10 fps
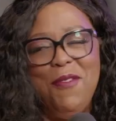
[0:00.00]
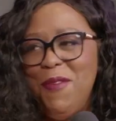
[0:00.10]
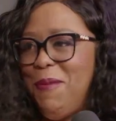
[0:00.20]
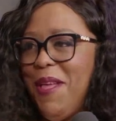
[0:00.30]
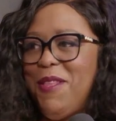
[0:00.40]
you
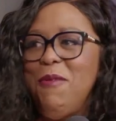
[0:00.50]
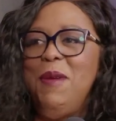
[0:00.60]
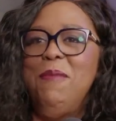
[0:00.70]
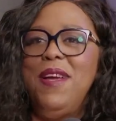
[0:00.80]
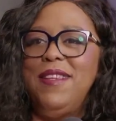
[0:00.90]
for about
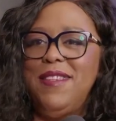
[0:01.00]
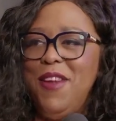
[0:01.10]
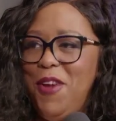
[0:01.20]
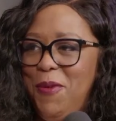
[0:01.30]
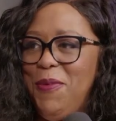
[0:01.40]
3 months. So
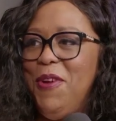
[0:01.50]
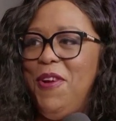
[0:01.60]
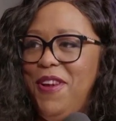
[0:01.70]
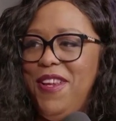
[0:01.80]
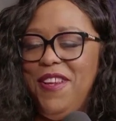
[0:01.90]
I hope
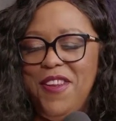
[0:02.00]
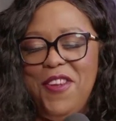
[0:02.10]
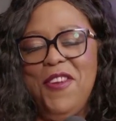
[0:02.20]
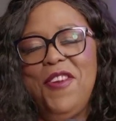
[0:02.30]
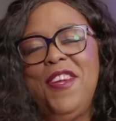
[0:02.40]

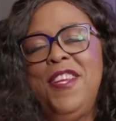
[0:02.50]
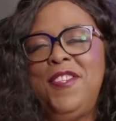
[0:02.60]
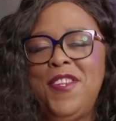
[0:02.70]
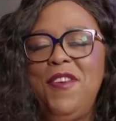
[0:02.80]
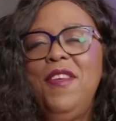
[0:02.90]
you're good.
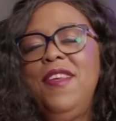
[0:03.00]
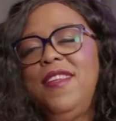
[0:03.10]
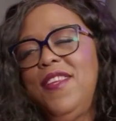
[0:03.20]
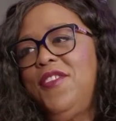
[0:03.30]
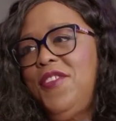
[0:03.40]

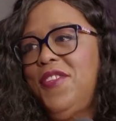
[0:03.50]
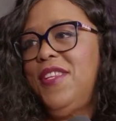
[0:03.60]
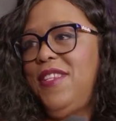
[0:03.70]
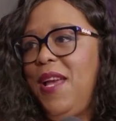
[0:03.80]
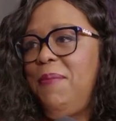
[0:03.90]
So those are
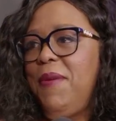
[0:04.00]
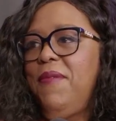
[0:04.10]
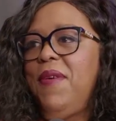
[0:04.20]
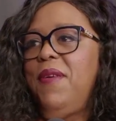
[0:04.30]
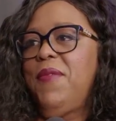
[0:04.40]
the type
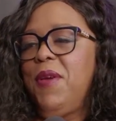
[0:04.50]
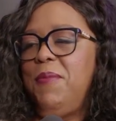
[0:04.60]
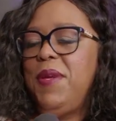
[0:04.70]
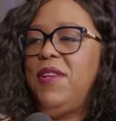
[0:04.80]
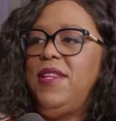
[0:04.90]
of
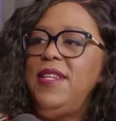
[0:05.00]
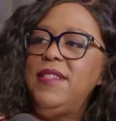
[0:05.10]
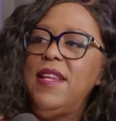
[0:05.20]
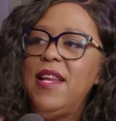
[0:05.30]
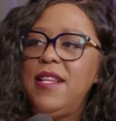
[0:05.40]

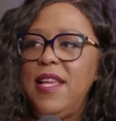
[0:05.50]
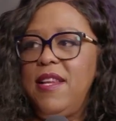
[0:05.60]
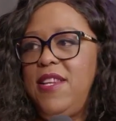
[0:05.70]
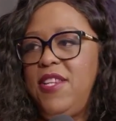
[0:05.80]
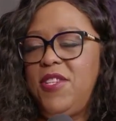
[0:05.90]
communities that I
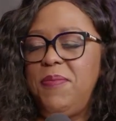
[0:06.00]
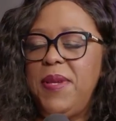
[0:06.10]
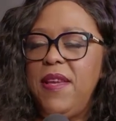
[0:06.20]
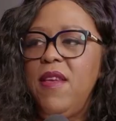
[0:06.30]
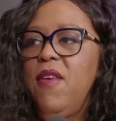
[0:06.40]
think need to
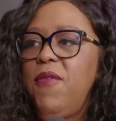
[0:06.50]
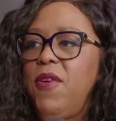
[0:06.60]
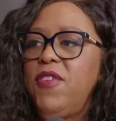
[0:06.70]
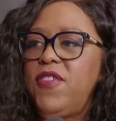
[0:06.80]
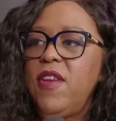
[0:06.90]
be
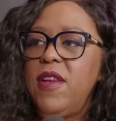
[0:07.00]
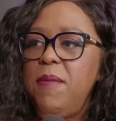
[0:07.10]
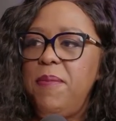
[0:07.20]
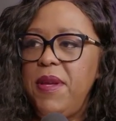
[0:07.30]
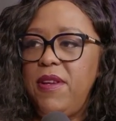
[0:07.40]
focused on
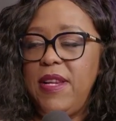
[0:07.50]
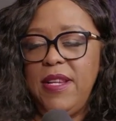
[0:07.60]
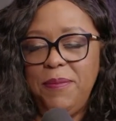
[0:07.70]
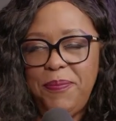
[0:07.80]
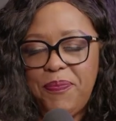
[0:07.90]
and built.
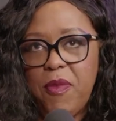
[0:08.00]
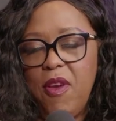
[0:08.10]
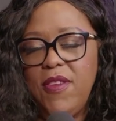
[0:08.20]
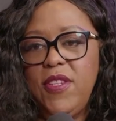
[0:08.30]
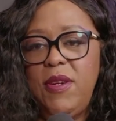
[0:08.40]
And
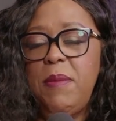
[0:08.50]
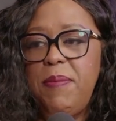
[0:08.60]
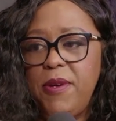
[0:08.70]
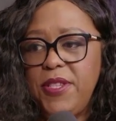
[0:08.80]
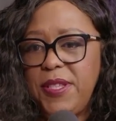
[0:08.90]
also I'm a
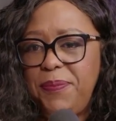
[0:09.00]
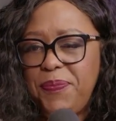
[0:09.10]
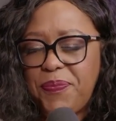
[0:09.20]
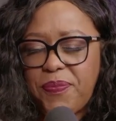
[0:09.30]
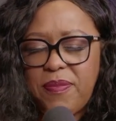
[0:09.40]
person,
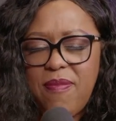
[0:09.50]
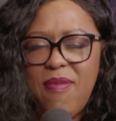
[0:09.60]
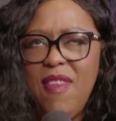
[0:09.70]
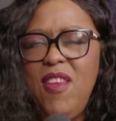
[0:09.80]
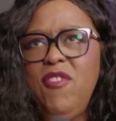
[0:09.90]

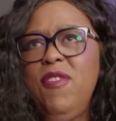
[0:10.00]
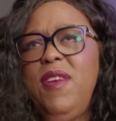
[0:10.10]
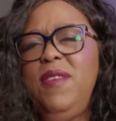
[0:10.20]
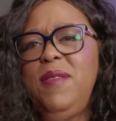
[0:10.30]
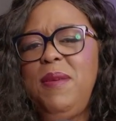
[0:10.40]

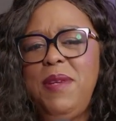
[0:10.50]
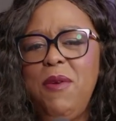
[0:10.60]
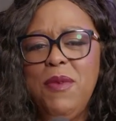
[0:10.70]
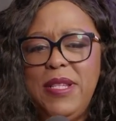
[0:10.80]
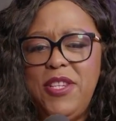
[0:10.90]
I'm
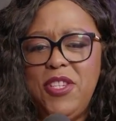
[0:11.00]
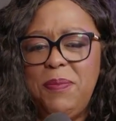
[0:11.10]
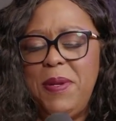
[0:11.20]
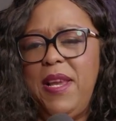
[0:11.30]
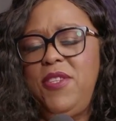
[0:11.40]
not religious,
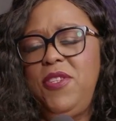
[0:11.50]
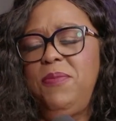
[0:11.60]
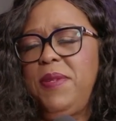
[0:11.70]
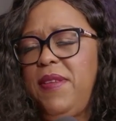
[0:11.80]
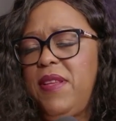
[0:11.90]
but I do
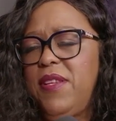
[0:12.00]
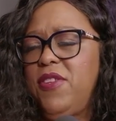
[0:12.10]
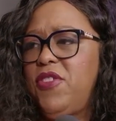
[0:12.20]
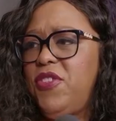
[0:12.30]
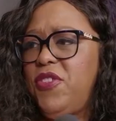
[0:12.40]
believe that
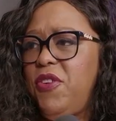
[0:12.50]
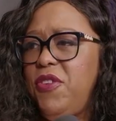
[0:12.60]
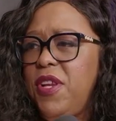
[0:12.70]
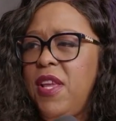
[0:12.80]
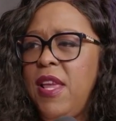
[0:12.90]
there's a
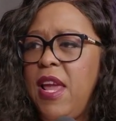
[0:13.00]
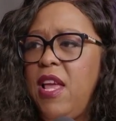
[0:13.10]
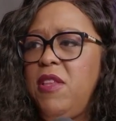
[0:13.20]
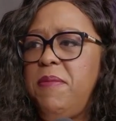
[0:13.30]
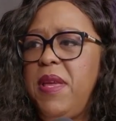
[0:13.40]
certain
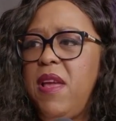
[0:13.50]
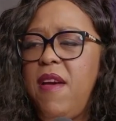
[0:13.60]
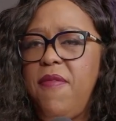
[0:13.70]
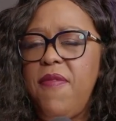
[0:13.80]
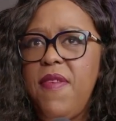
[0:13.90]
element
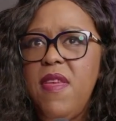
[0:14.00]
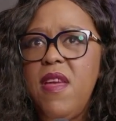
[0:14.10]
of